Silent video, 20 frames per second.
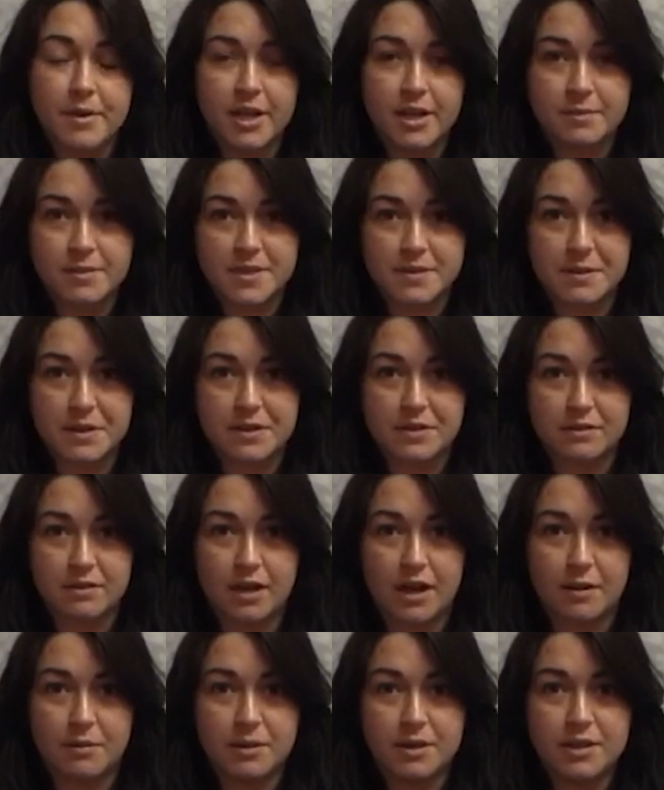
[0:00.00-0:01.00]
my name is Samantha
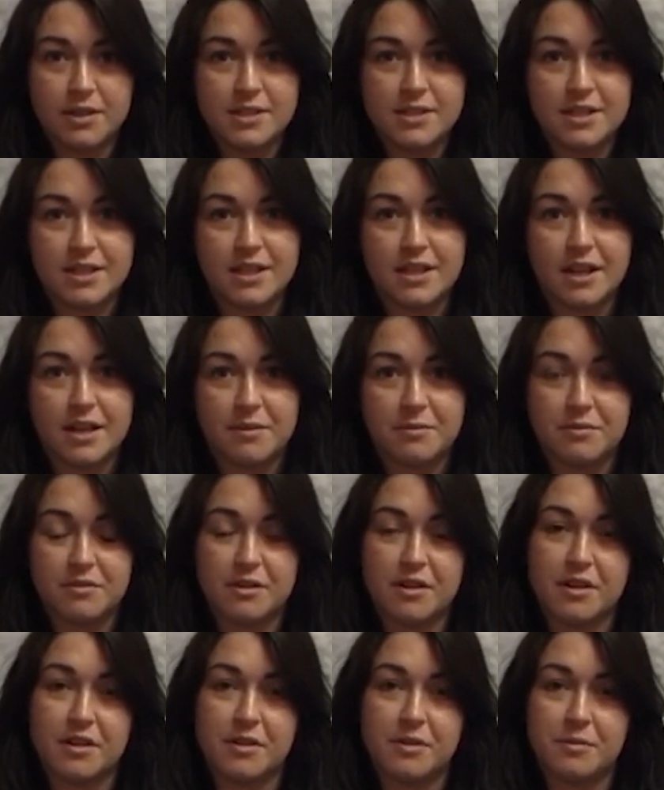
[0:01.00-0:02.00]
Roberts, and I'm
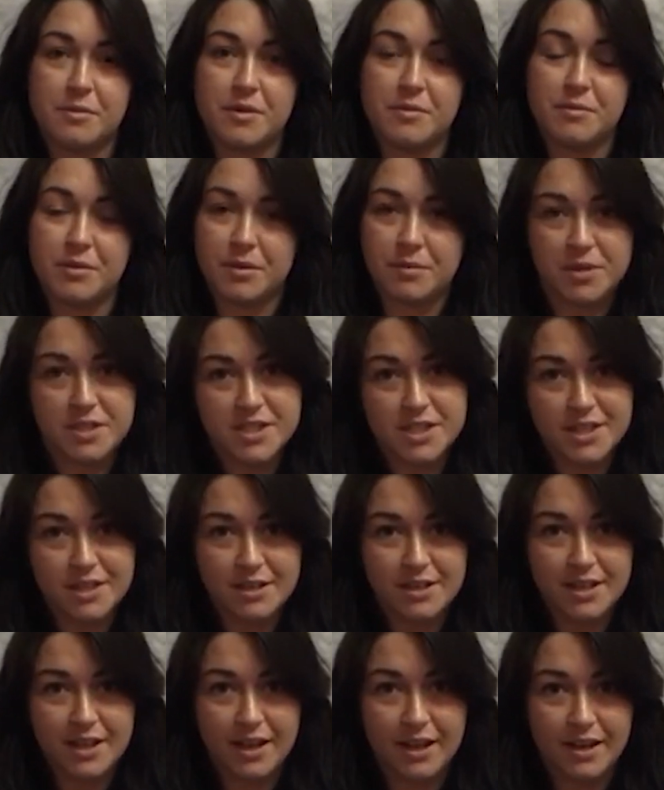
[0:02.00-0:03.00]
from Bloomington,
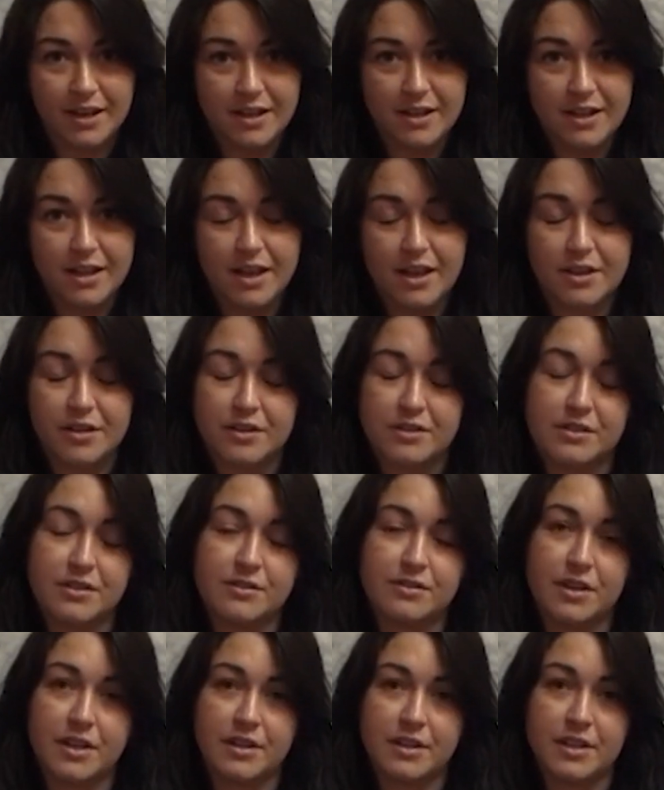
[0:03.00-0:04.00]
Indiana. I go to
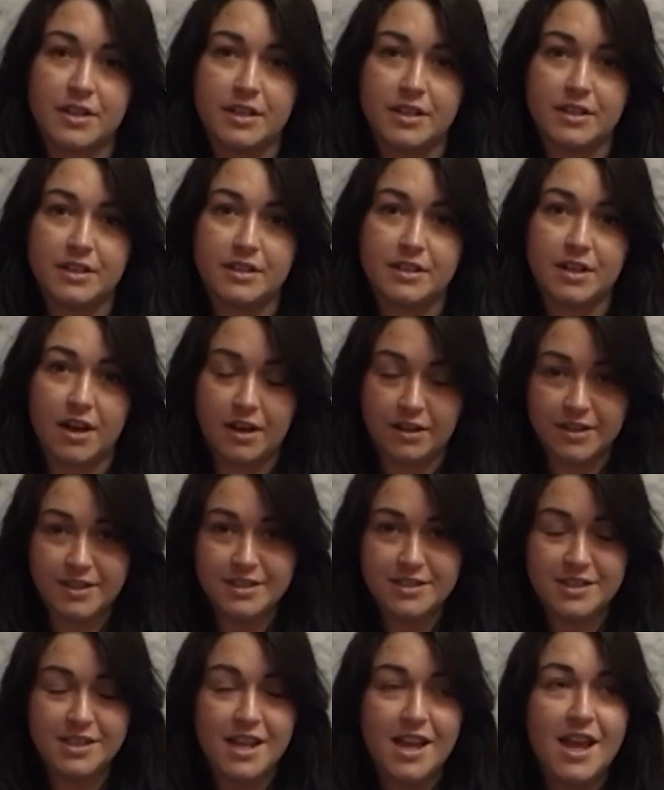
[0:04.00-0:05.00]
Franklin
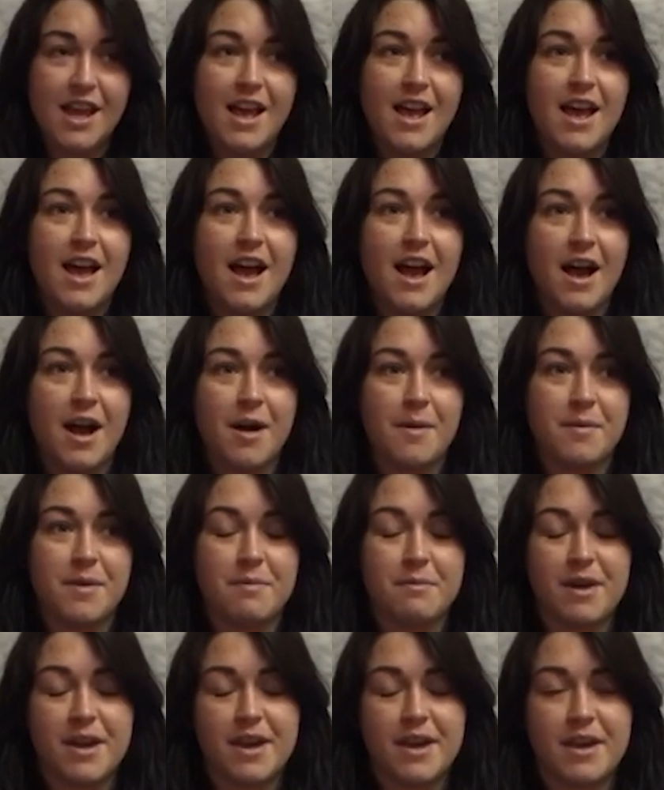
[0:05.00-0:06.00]
College, and
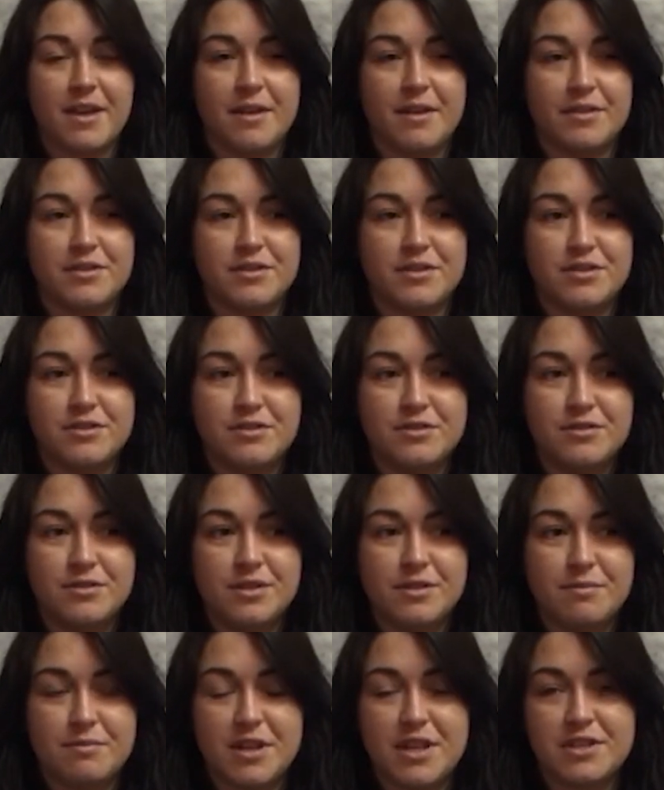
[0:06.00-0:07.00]
my two
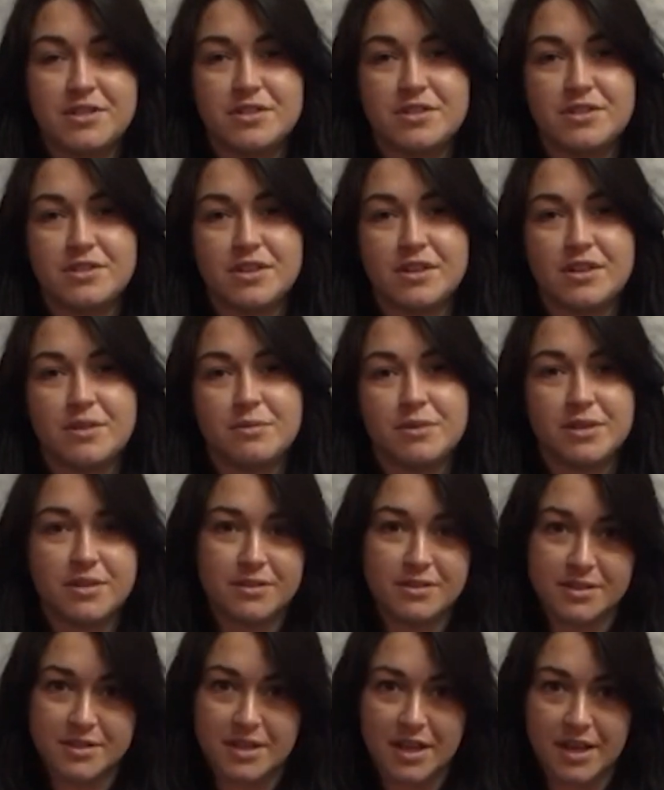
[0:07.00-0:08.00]
majors are
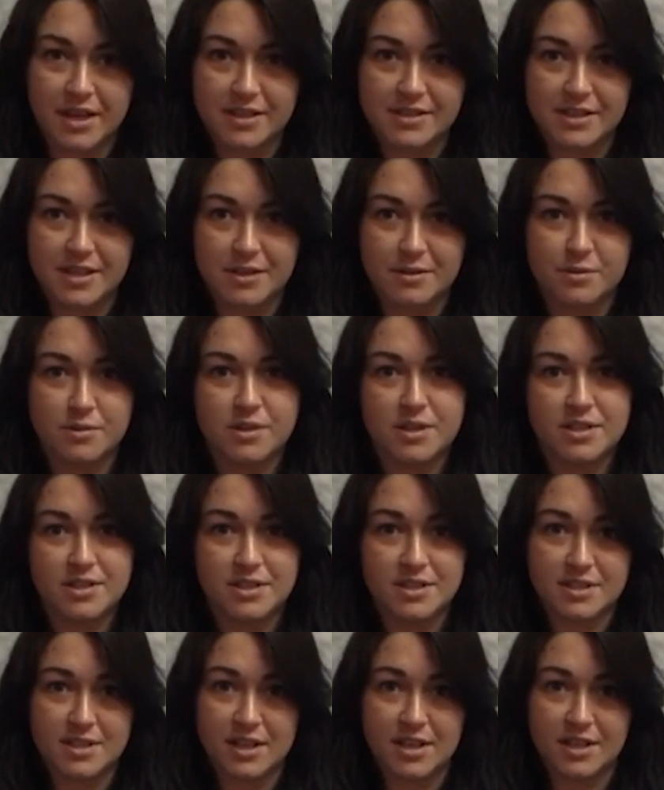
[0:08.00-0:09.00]
political science and
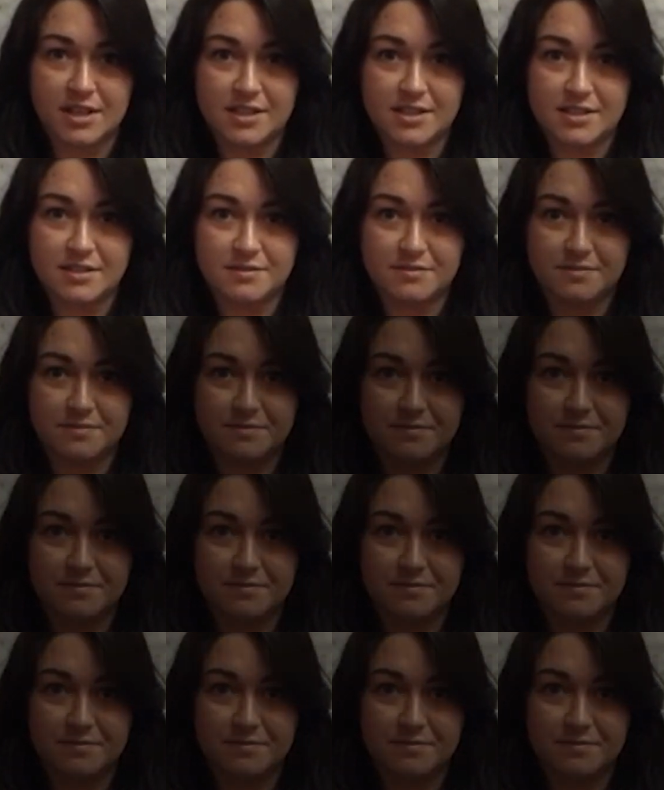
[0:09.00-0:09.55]
religious studies.